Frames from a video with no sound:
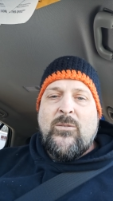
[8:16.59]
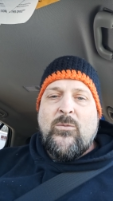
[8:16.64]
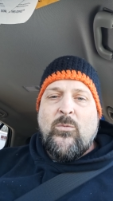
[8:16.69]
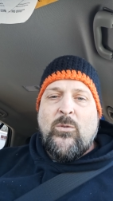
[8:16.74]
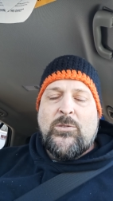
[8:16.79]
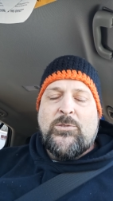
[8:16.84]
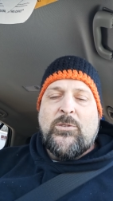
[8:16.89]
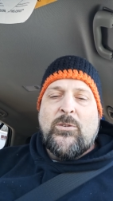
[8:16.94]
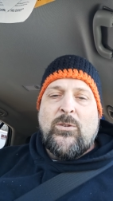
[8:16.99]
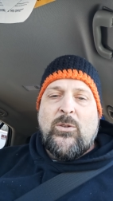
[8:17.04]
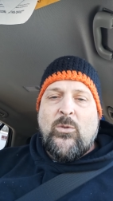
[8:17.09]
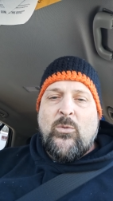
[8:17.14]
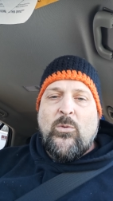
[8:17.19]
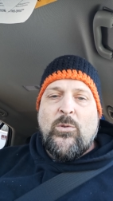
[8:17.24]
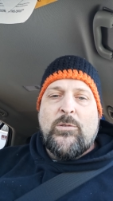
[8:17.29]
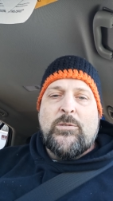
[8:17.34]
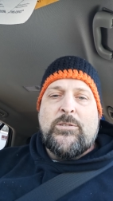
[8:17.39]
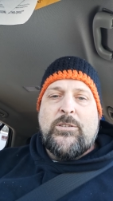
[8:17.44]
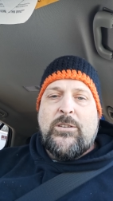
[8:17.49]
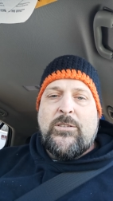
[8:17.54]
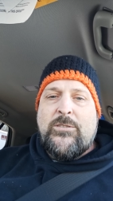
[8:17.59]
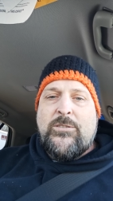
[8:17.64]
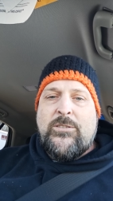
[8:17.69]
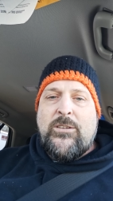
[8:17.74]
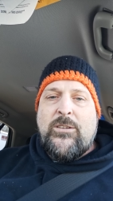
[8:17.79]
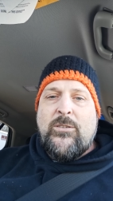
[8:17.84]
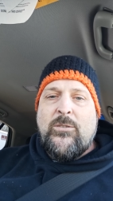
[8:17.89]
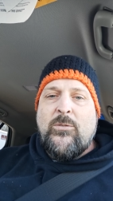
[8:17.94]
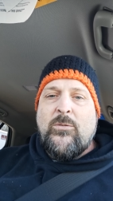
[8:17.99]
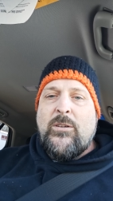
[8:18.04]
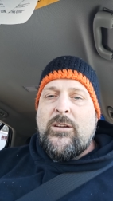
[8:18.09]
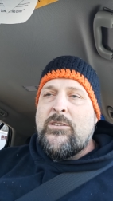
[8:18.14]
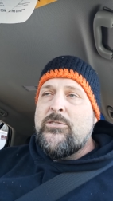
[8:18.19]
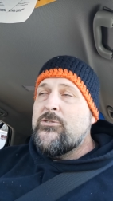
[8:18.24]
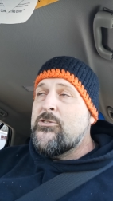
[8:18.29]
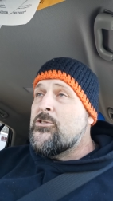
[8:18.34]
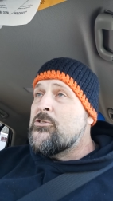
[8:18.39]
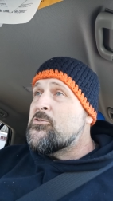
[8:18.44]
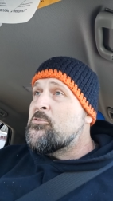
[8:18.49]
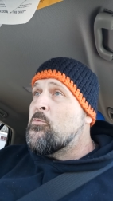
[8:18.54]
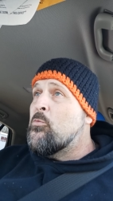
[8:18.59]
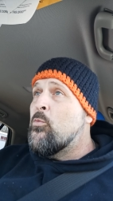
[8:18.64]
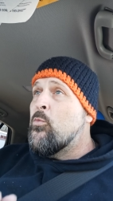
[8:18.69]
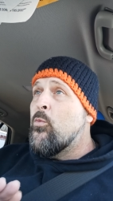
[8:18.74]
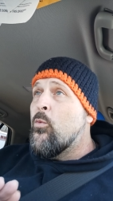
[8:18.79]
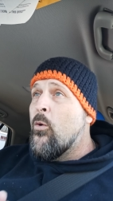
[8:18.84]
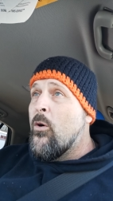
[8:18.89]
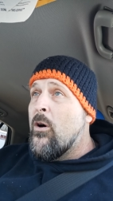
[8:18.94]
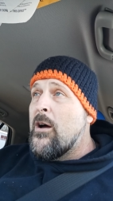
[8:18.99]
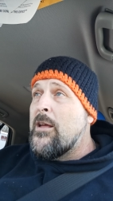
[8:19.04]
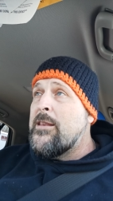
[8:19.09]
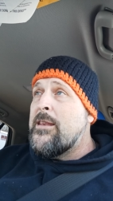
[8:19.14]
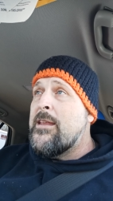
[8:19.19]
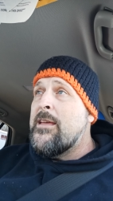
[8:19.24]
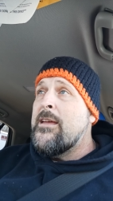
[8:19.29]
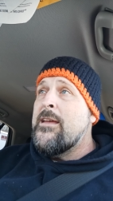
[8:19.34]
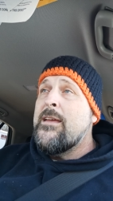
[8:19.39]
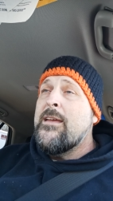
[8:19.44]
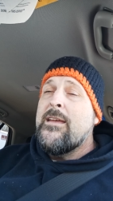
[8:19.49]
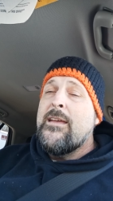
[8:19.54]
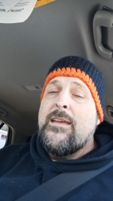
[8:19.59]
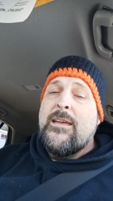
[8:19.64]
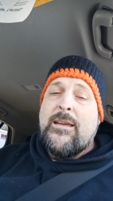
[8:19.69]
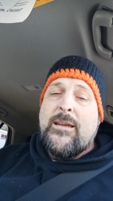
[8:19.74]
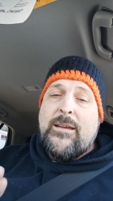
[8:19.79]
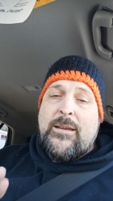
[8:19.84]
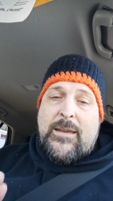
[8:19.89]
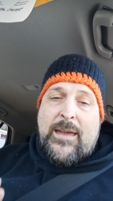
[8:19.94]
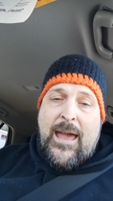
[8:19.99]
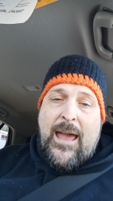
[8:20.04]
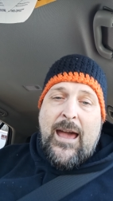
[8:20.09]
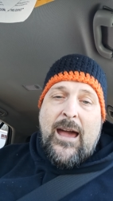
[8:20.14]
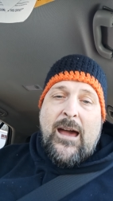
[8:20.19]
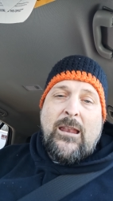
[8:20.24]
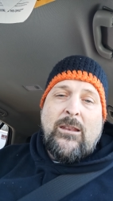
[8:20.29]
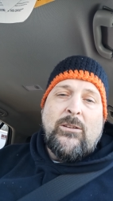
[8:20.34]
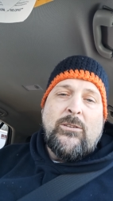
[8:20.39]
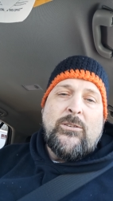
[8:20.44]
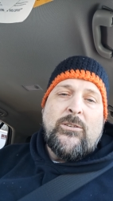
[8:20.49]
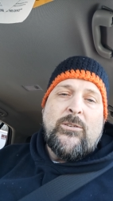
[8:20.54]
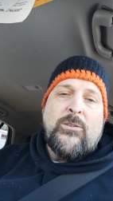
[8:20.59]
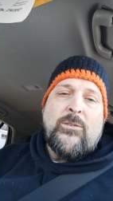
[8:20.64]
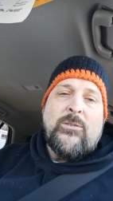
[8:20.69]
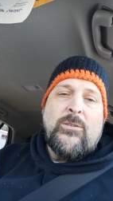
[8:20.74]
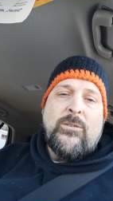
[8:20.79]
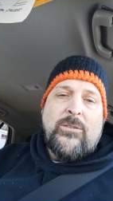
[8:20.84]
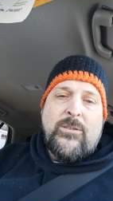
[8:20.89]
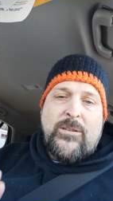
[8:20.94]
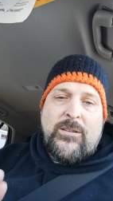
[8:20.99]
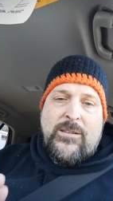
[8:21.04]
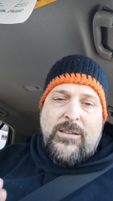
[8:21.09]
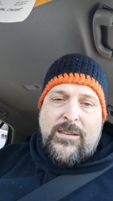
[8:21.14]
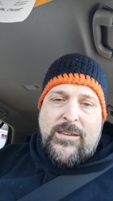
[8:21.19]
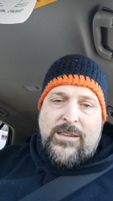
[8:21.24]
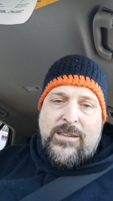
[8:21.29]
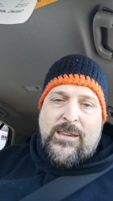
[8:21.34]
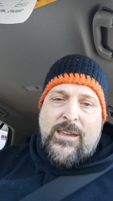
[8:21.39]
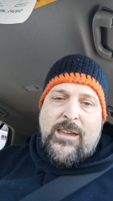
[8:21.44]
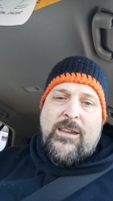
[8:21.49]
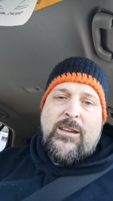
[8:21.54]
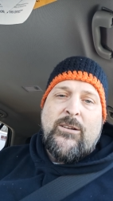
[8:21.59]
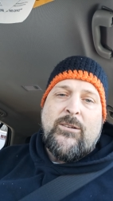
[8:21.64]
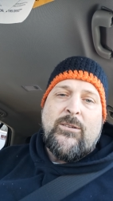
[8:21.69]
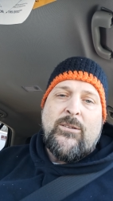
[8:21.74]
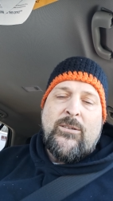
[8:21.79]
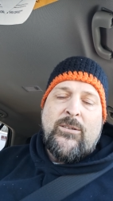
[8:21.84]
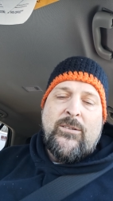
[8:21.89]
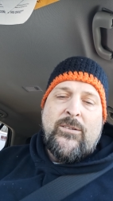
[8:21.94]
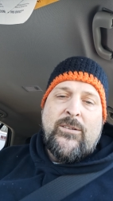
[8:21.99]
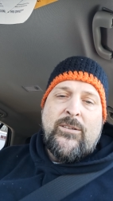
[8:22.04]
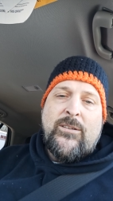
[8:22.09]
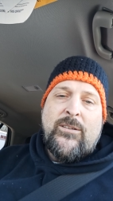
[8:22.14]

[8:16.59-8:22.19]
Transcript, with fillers: what the Lord could do in just one calendar year.